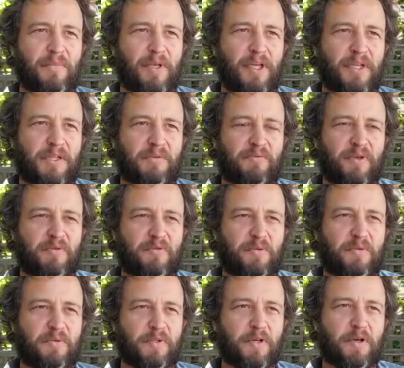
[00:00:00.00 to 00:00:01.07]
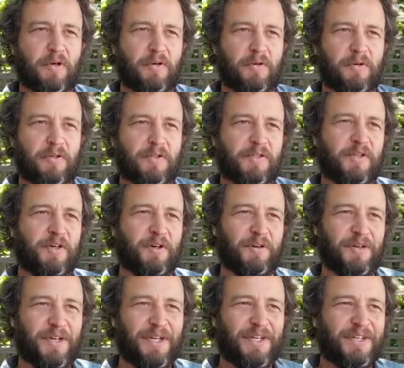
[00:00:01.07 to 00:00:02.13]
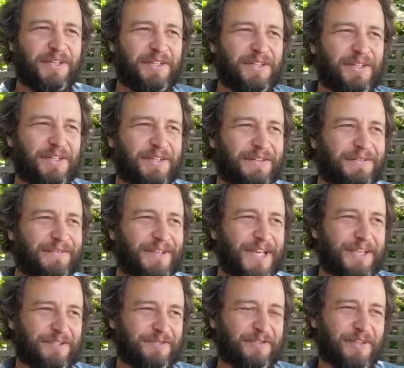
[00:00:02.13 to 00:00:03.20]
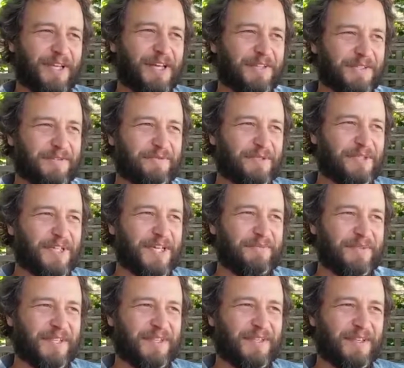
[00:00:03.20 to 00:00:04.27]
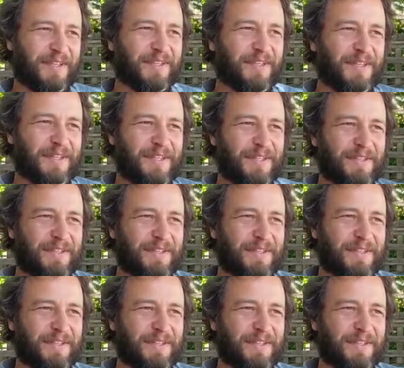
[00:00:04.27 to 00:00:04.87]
and sometimes when it was harder. And so the answer to that is there were times, I think, that